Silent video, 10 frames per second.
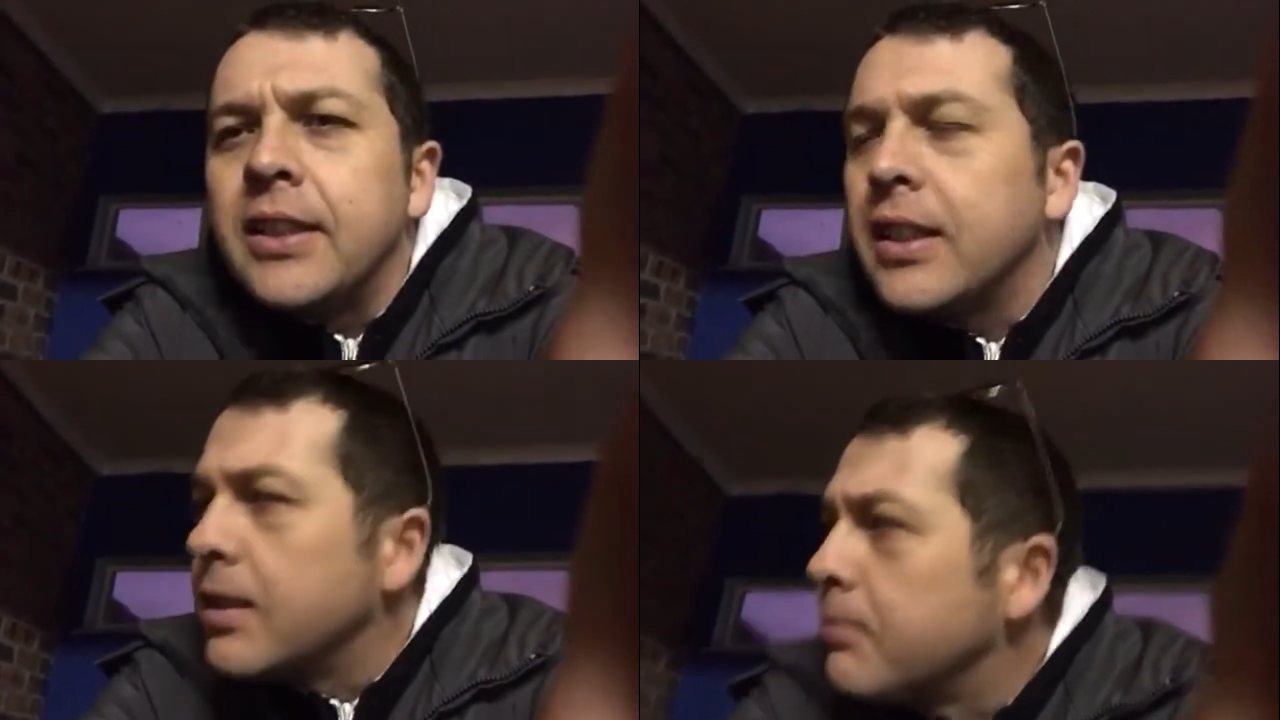
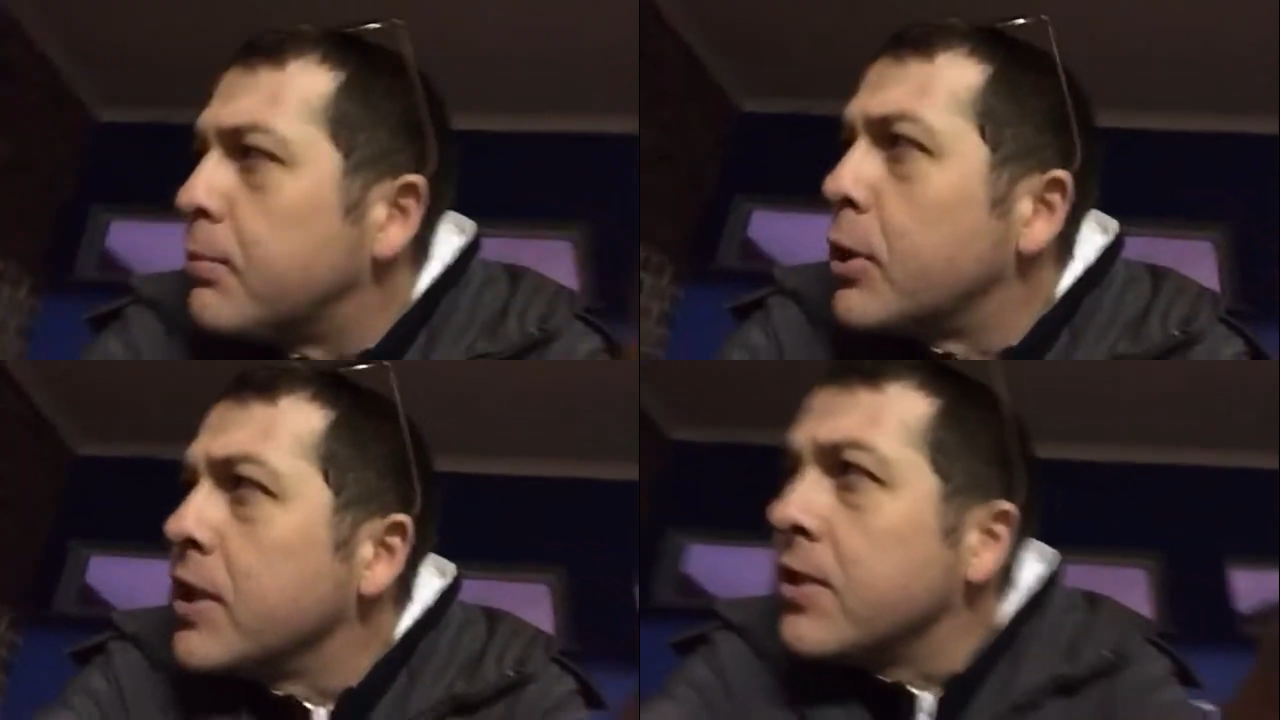the
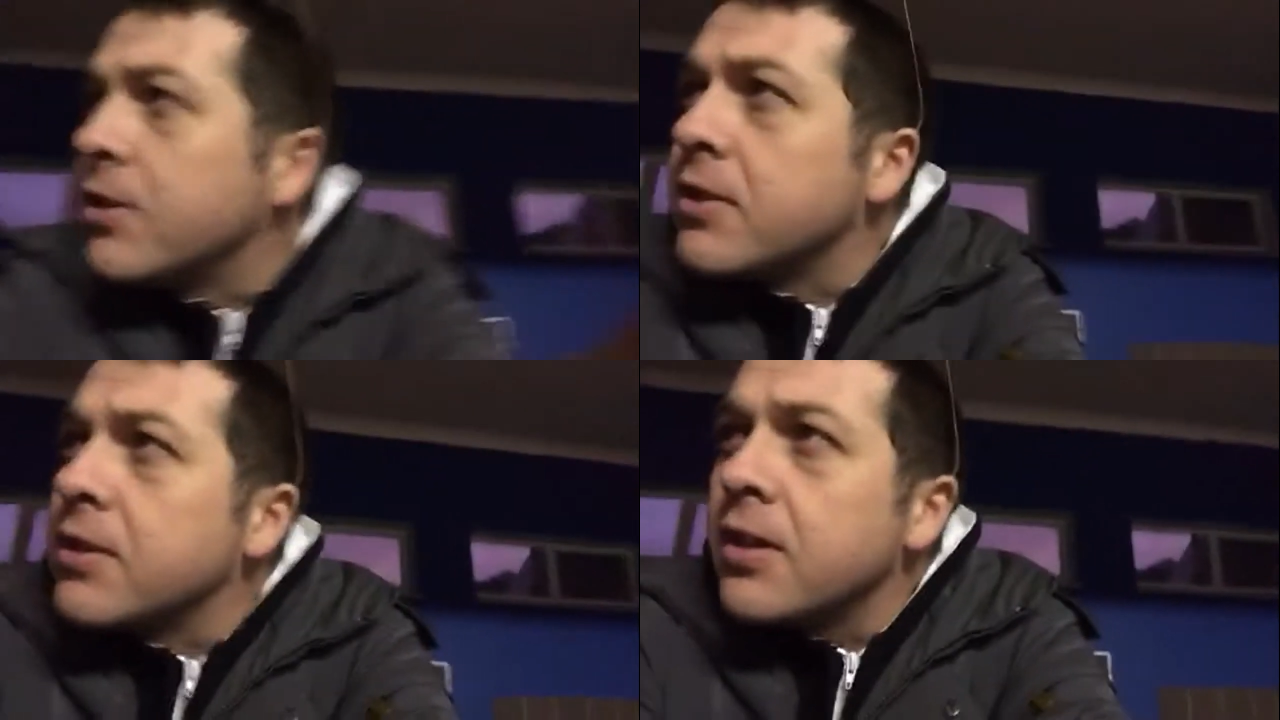
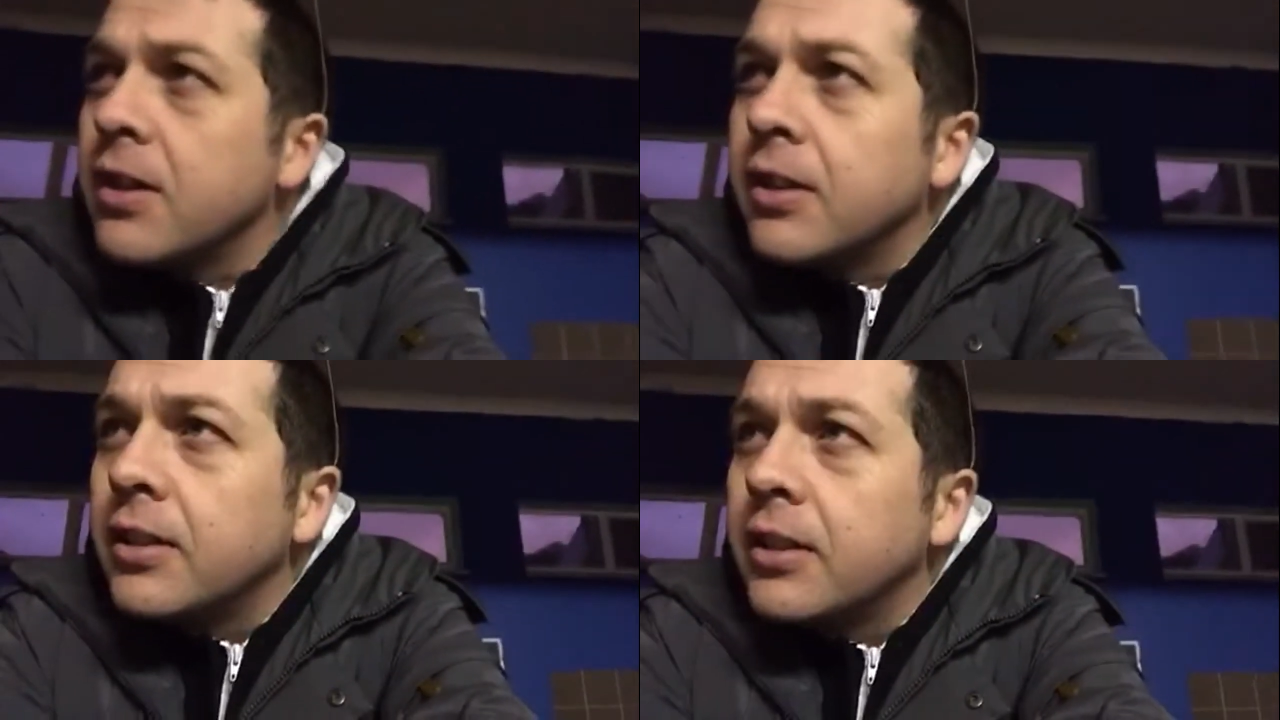boys
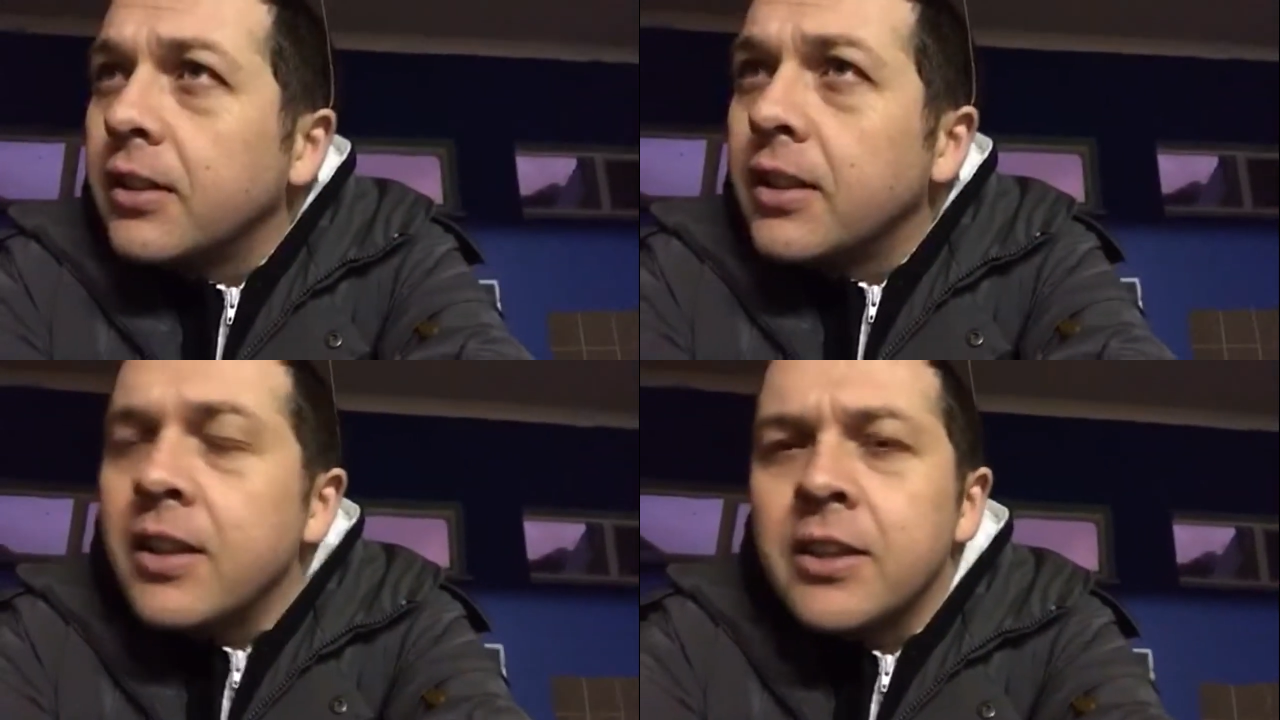
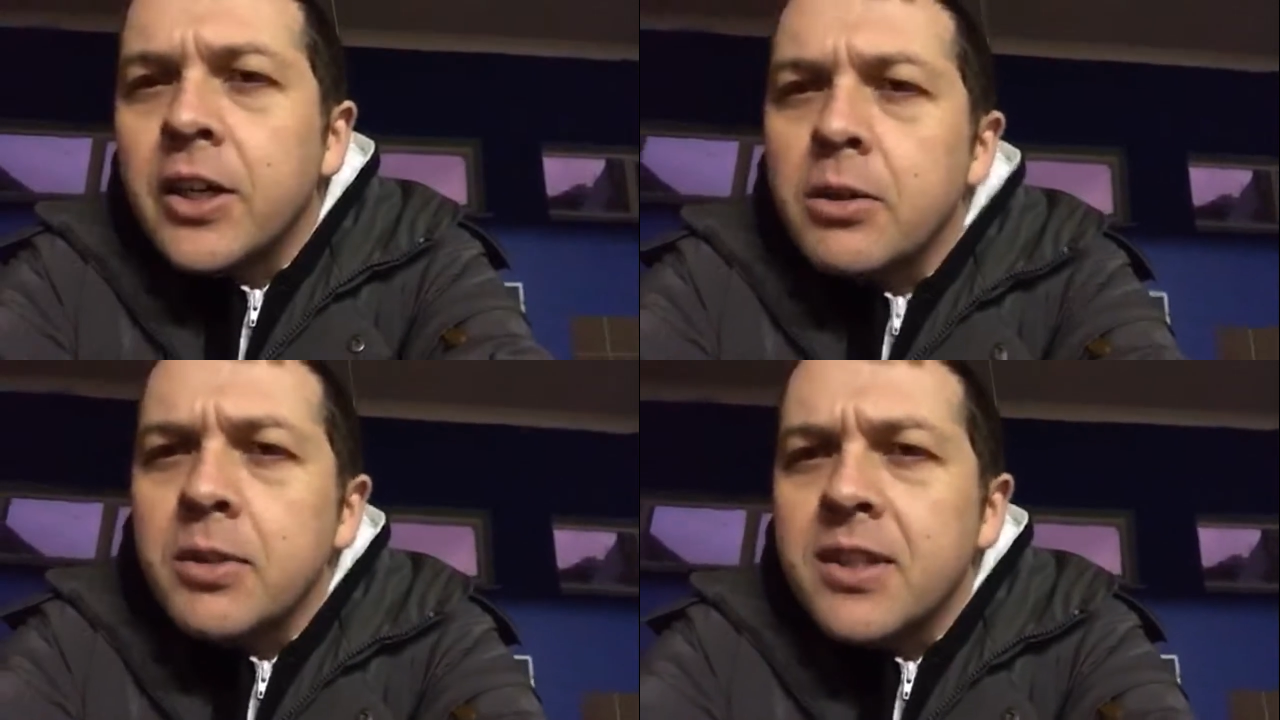in the
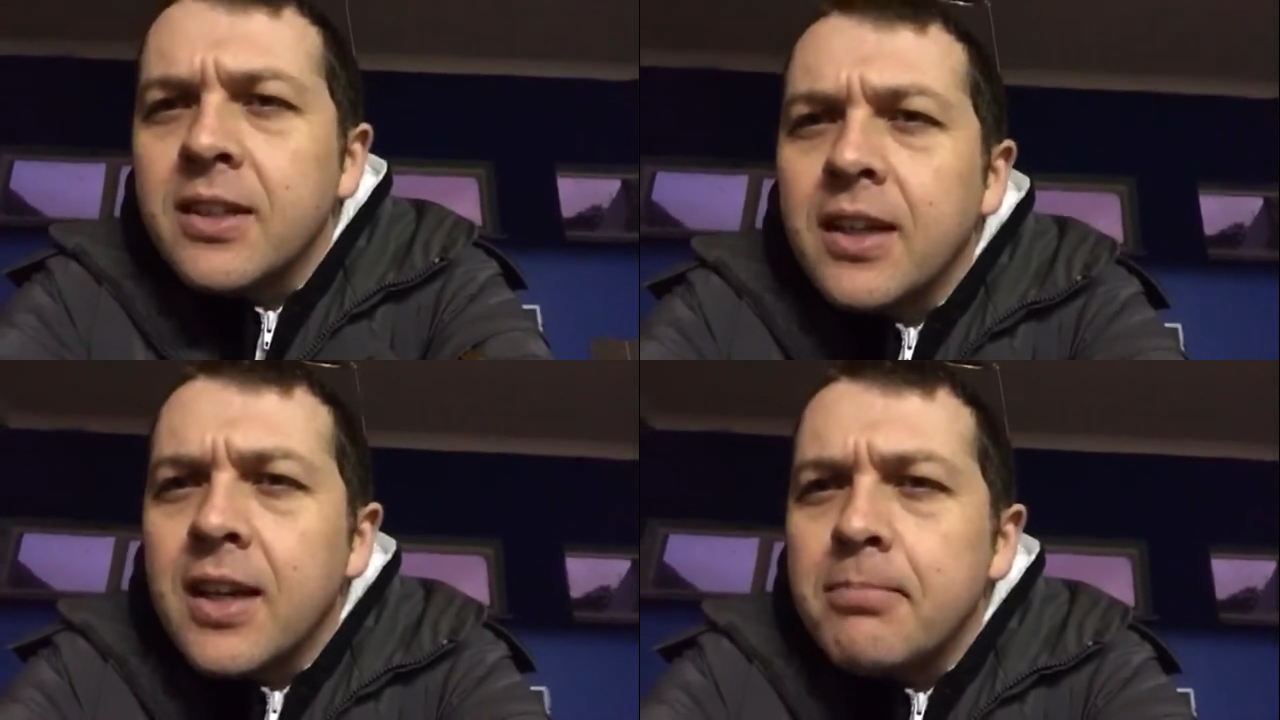
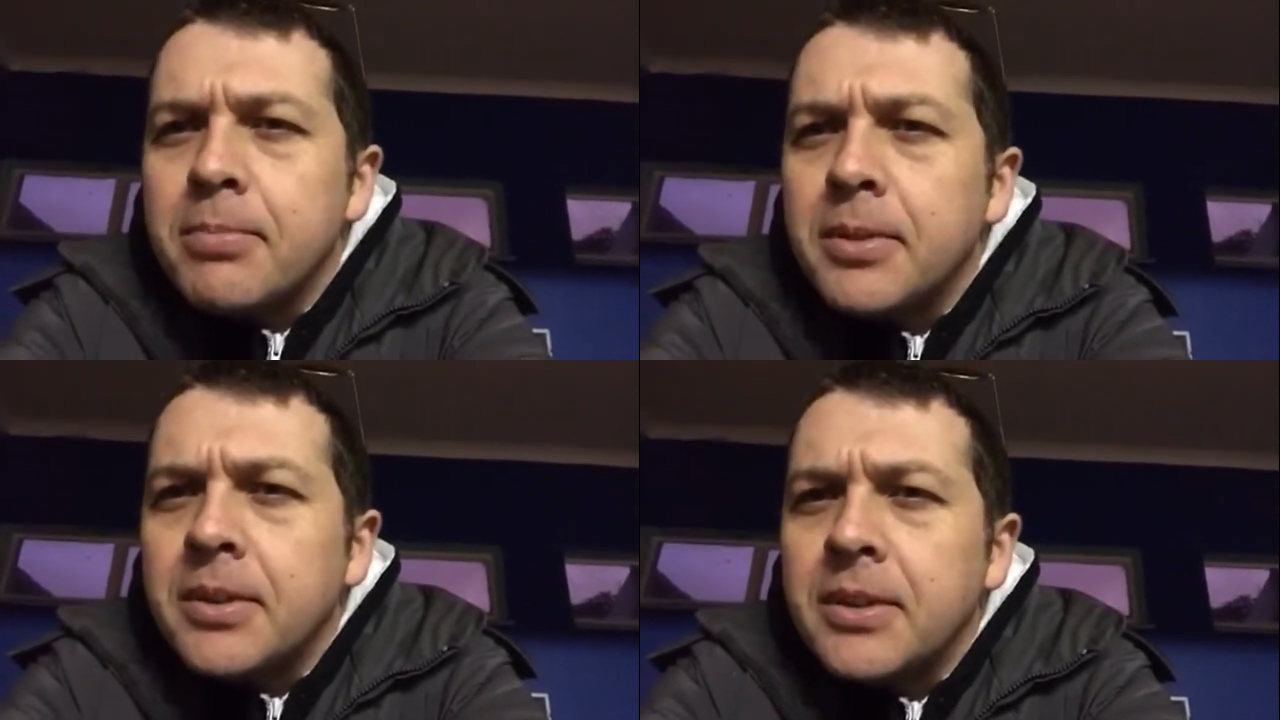Triwizard Cup.
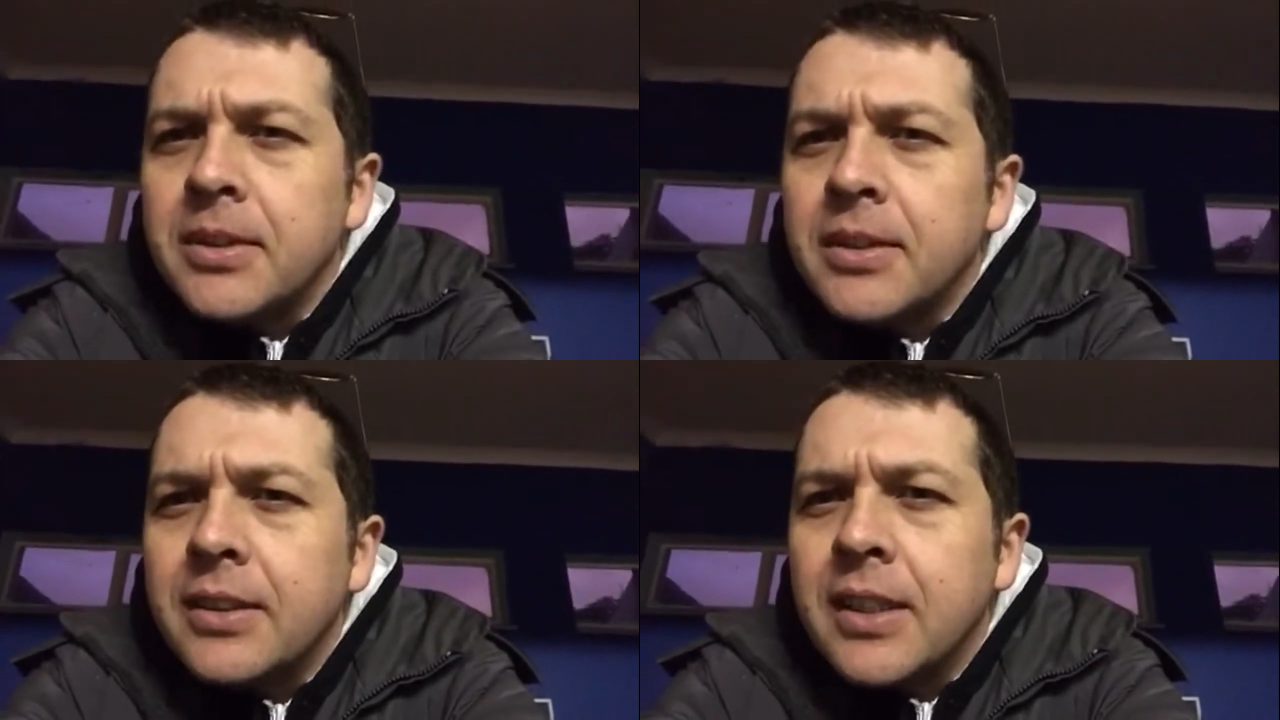
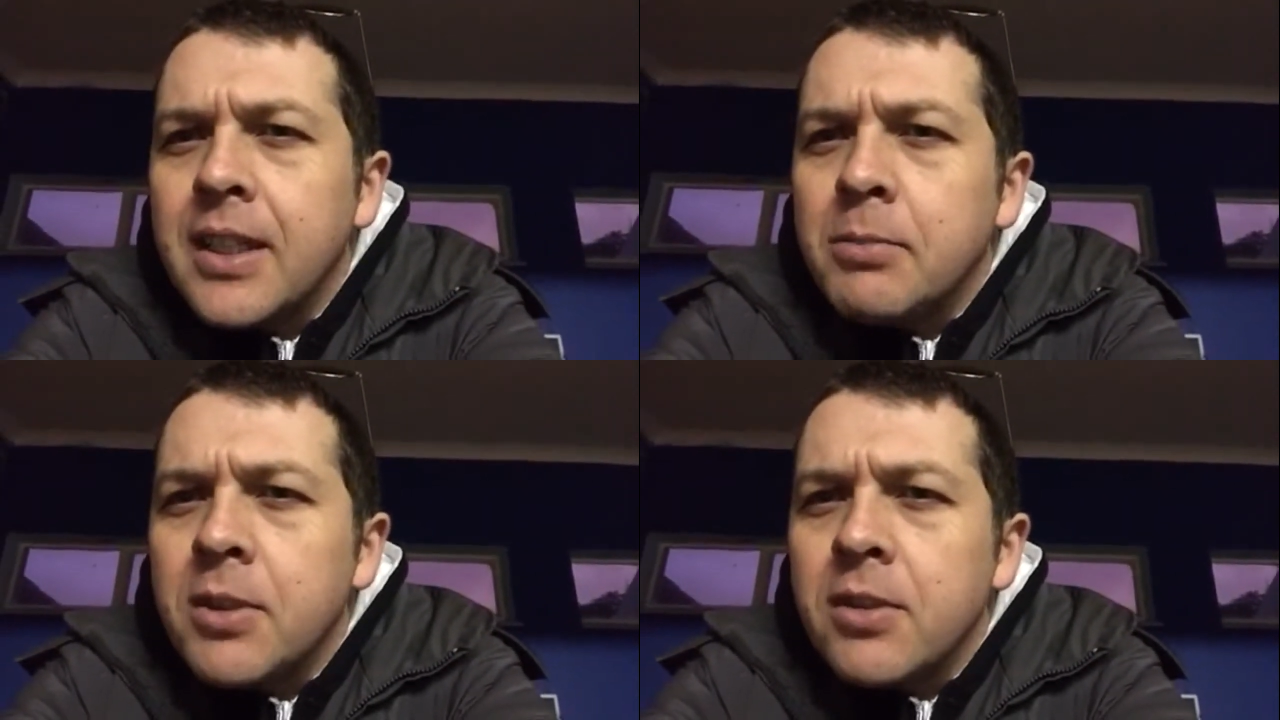The
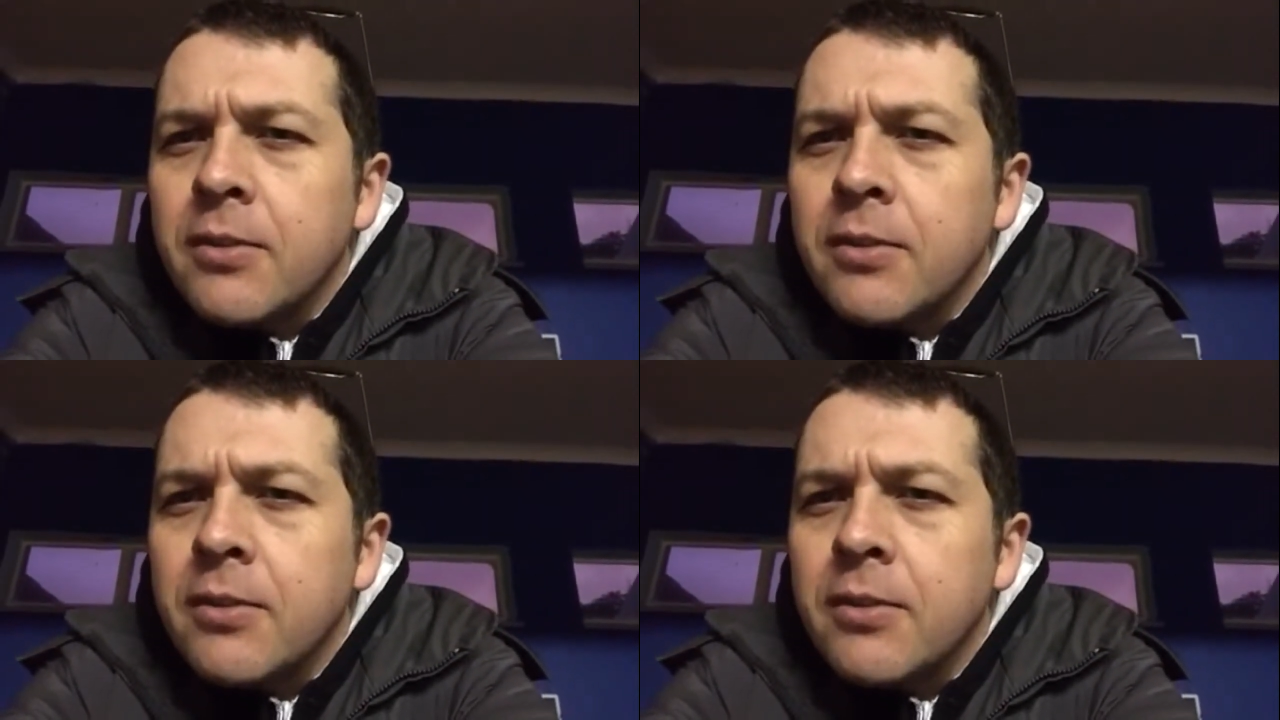headmaster